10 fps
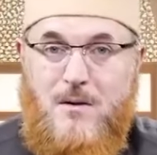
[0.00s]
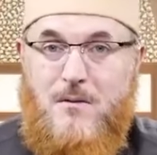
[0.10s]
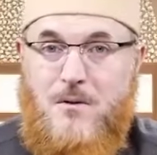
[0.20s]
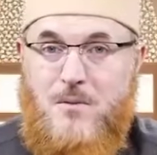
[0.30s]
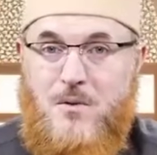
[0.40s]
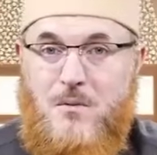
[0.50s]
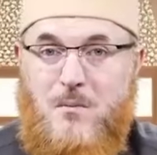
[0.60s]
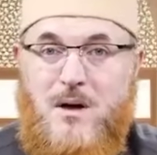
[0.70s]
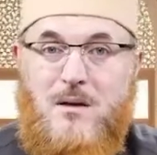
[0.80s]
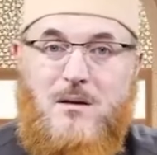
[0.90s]
from the
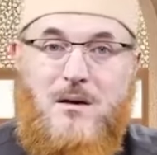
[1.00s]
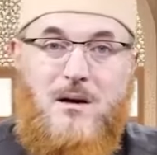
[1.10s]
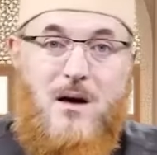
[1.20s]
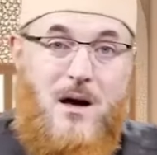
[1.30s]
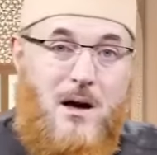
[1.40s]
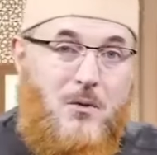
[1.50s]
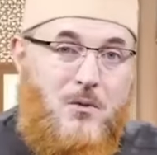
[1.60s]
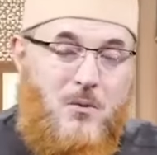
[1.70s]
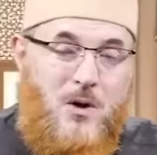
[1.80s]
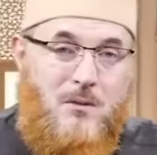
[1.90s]
Almighty
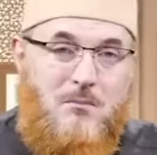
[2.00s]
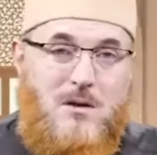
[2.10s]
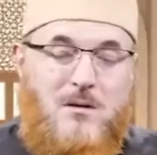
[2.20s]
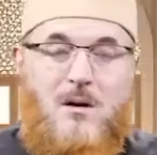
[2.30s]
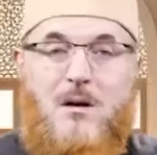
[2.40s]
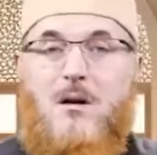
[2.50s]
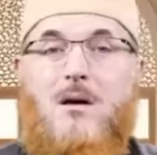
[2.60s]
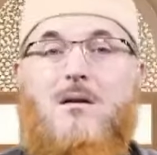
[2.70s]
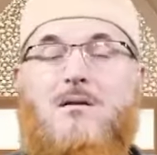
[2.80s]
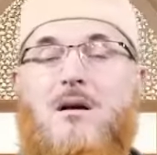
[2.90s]
unto Muhammad
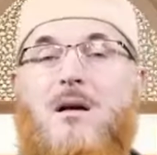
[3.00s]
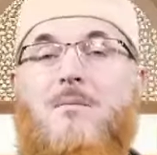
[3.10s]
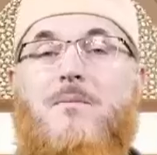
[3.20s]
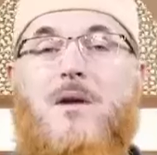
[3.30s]
sallallahu alayhi wasallam,